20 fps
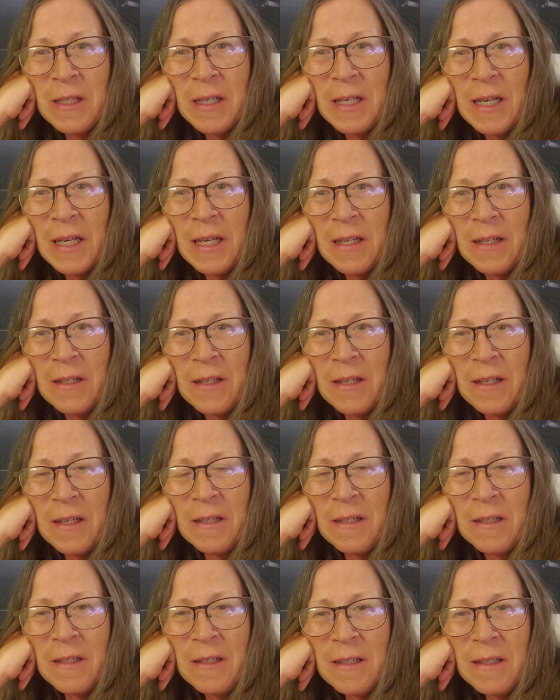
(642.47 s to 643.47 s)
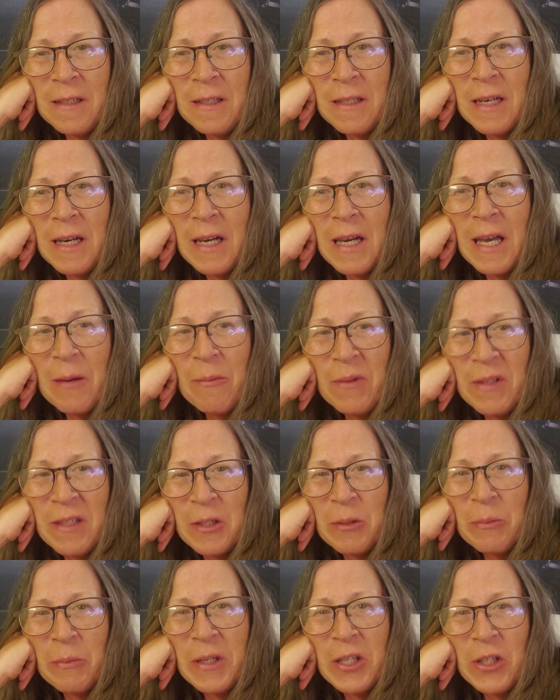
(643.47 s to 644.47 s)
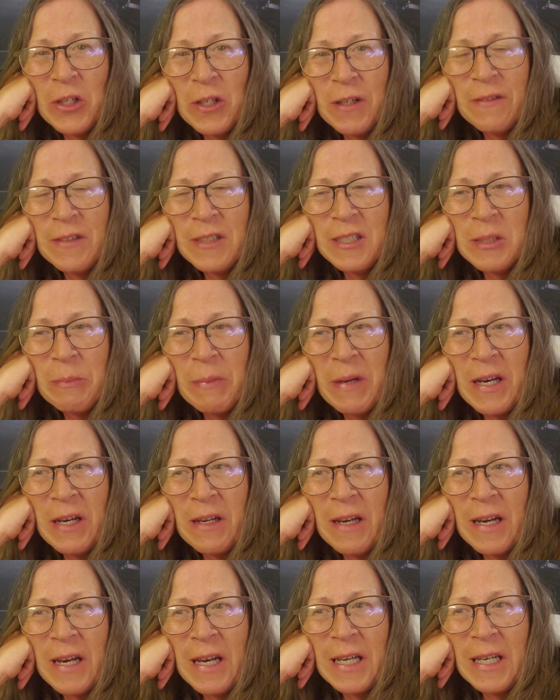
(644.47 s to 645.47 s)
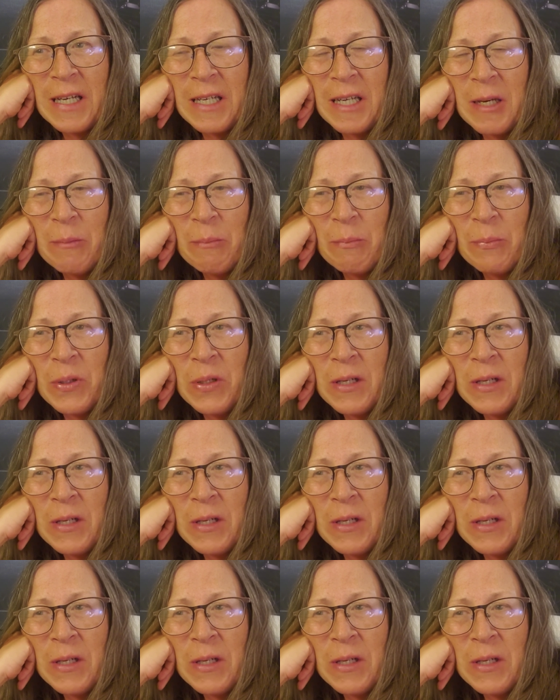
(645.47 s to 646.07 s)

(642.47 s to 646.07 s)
And I am a little bit nervous about hiking up.